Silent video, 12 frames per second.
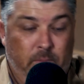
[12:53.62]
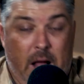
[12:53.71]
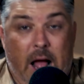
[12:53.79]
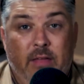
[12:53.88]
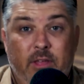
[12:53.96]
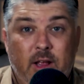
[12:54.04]

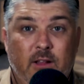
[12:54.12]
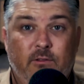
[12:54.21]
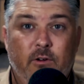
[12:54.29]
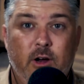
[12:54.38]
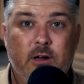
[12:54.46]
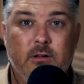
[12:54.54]
I think it's
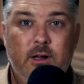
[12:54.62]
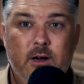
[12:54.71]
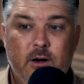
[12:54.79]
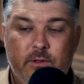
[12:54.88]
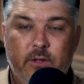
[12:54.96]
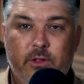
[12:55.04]
very
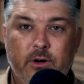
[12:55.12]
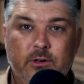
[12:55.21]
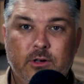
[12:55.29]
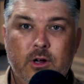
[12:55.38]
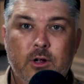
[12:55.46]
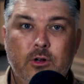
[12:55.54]
clear that
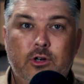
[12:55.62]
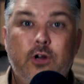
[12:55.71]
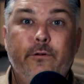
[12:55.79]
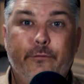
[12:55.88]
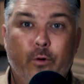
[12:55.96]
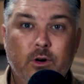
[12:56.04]
there's
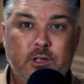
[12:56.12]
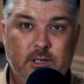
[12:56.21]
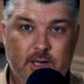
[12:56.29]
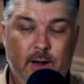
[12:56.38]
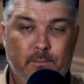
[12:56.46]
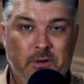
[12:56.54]
two
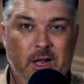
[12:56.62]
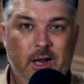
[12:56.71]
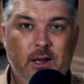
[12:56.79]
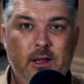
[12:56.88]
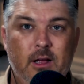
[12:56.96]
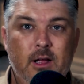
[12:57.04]
forces at
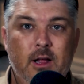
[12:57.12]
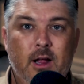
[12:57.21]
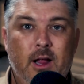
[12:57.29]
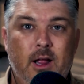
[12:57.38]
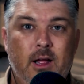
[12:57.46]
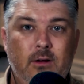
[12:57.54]
play,
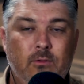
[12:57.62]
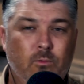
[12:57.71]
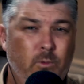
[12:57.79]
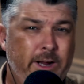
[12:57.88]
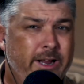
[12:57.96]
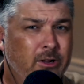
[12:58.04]
and
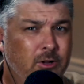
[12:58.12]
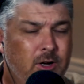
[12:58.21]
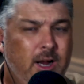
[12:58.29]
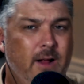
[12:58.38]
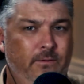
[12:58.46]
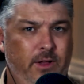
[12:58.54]
we can
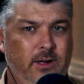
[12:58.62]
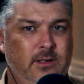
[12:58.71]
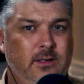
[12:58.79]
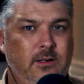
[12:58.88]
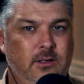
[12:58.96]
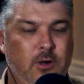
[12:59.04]
look at
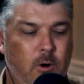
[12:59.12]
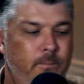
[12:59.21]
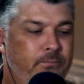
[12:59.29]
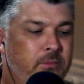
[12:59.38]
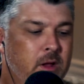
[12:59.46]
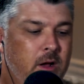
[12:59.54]
this.
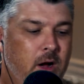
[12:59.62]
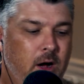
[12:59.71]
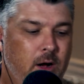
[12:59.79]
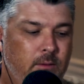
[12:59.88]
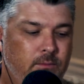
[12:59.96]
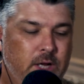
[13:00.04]
So
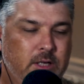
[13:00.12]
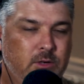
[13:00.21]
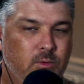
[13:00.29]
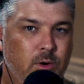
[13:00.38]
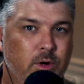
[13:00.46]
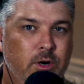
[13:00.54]
that's
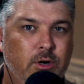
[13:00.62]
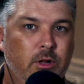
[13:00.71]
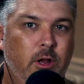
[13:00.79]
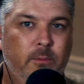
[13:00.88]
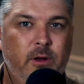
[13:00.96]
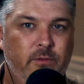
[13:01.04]
where we're going to do a
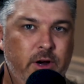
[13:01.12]
little bit of